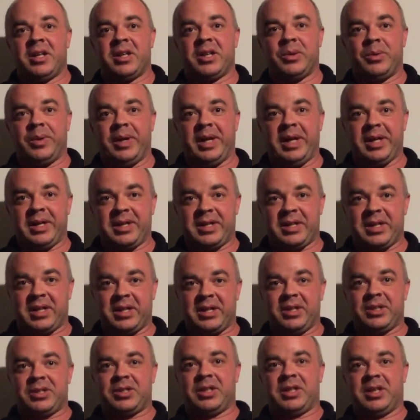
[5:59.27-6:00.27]
The weight of the
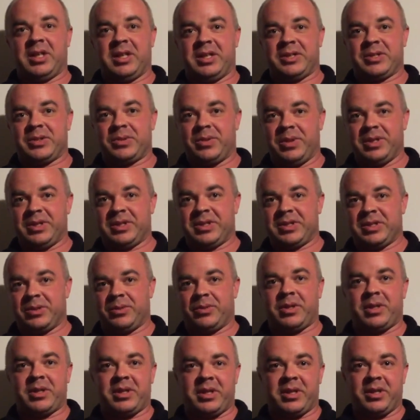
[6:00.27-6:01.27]
technician again squeezes the
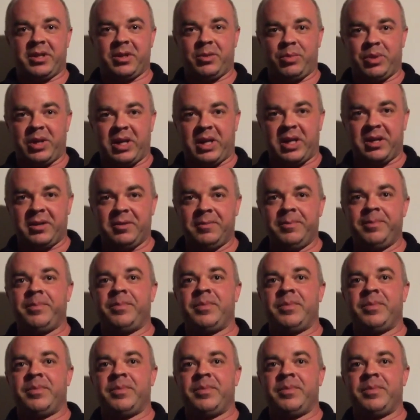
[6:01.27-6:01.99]
water out of the pad.